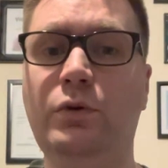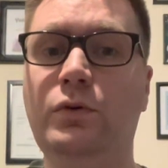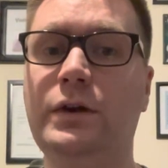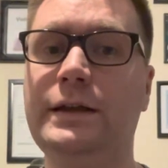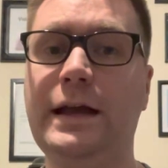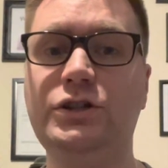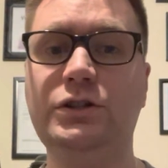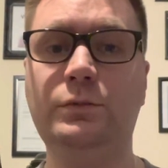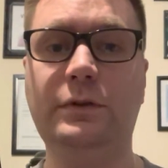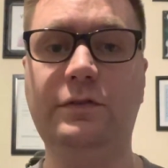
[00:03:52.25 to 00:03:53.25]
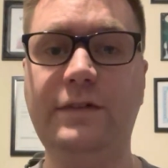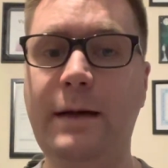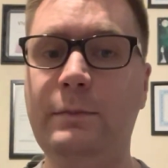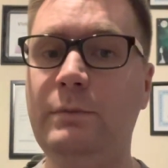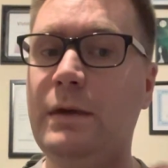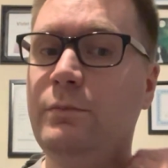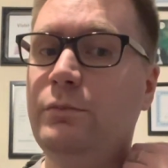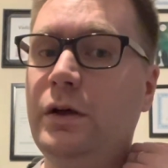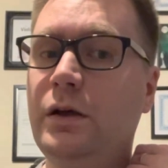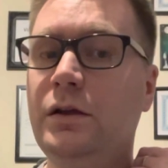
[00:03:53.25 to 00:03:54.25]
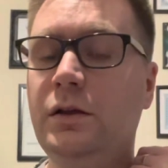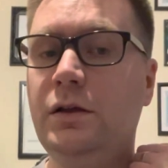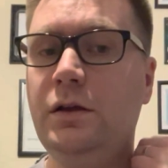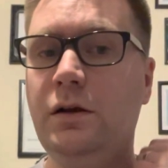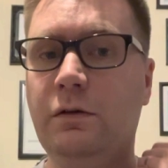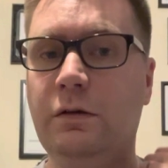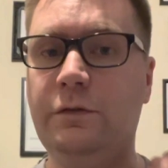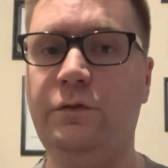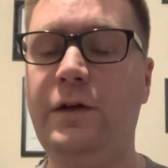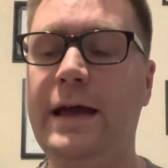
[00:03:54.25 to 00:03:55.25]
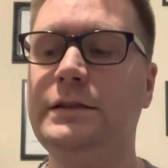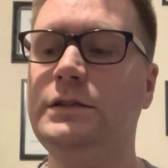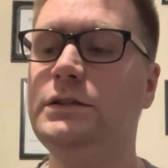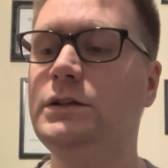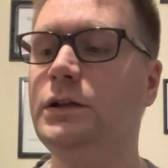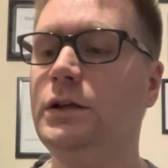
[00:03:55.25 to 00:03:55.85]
or connection with a family member or a friend.